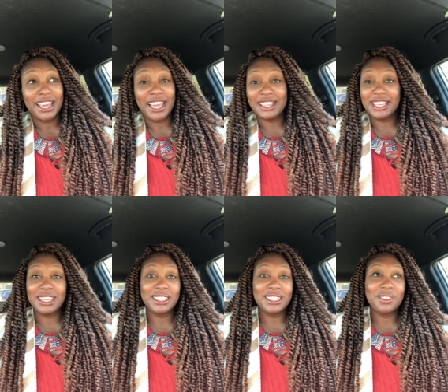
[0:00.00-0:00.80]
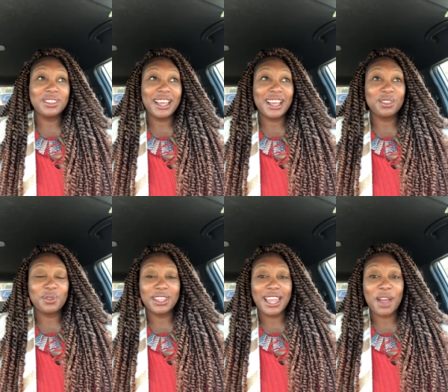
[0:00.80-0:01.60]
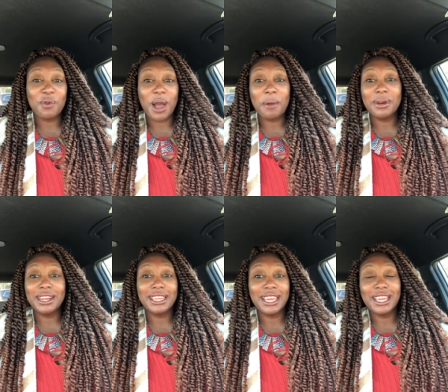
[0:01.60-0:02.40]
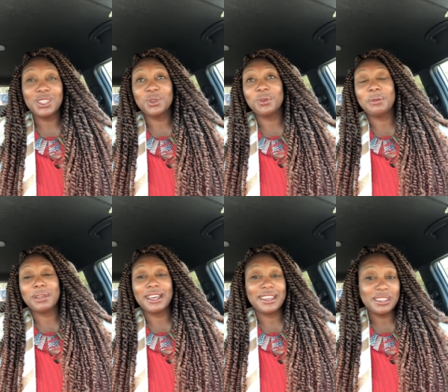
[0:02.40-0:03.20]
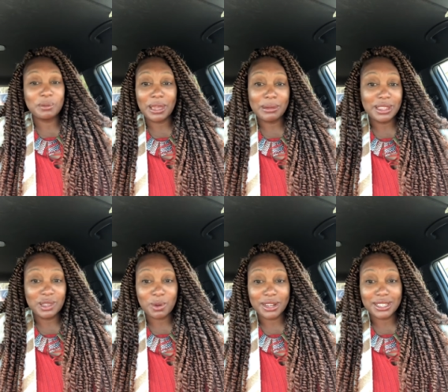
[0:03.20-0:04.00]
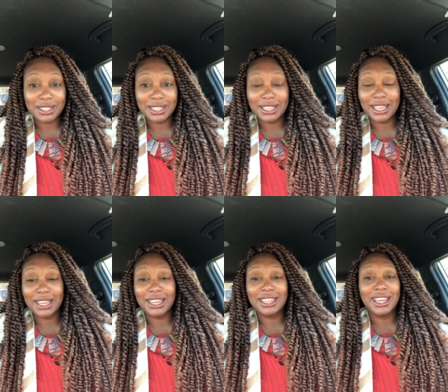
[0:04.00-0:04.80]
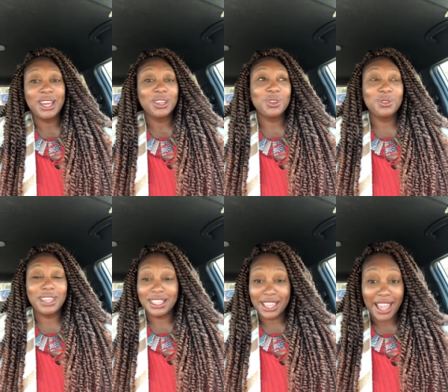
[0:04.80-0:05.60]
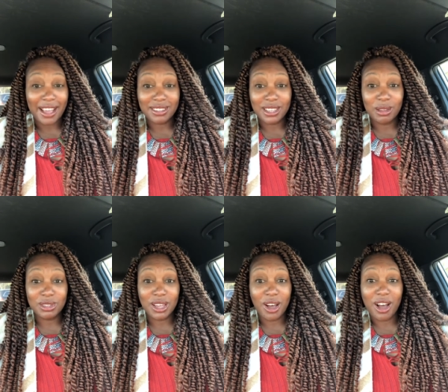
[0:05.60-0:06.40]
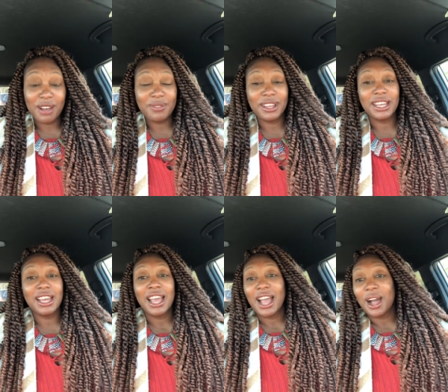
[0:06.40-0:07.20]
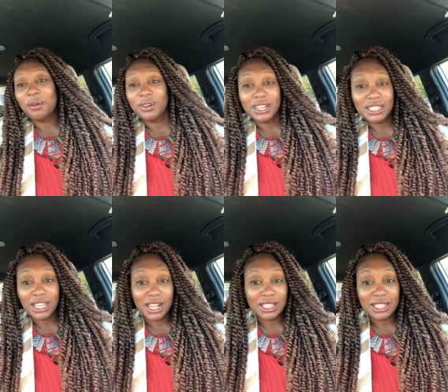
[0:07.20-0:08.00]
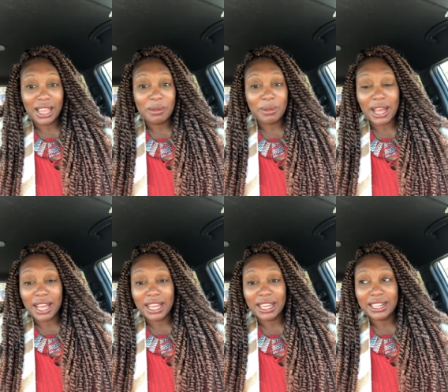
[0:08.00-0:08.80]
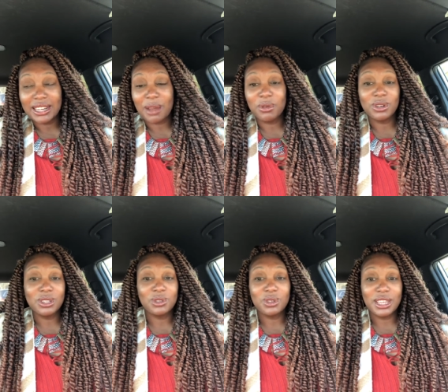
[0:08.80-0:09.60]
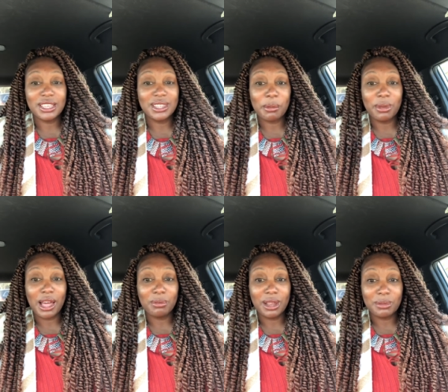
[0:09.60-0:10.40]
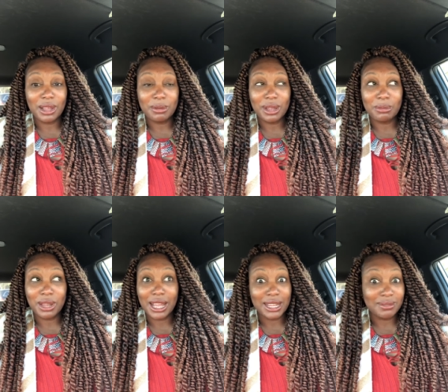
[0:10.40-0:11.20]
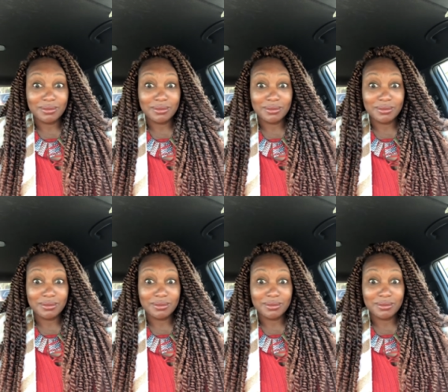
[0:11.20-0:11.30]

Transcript: And then sometimes we're like, well, I'm going to get into it because maybe this person look good. You think they have something to offer. I'm going to change their mind and I'm going to do this and blah, blah, blah, blah, blah.